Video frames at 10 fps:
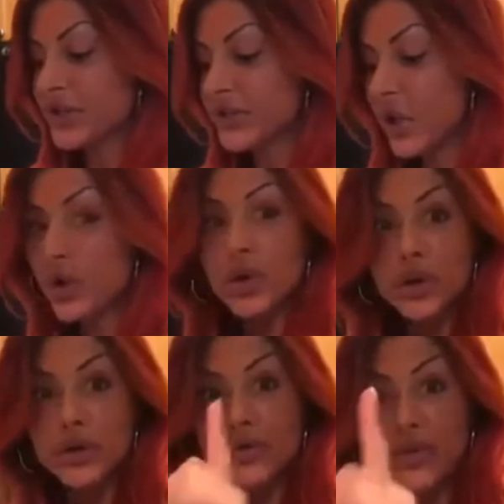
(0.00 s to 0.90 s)
So
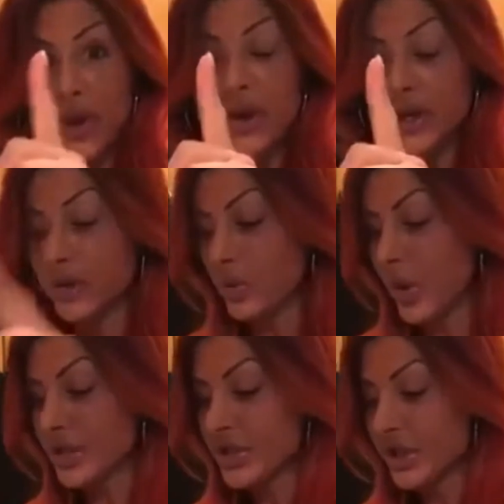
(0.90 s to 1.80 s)
very good
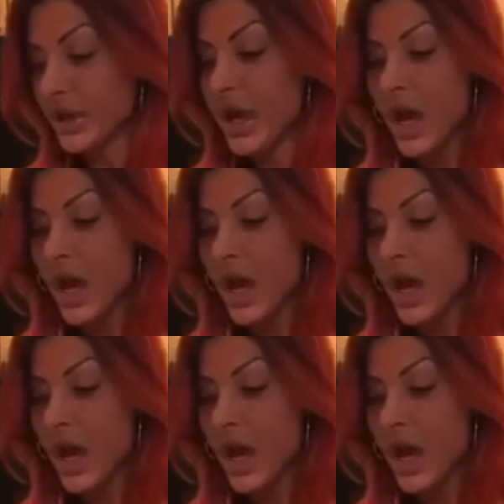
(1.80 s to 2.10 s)
question.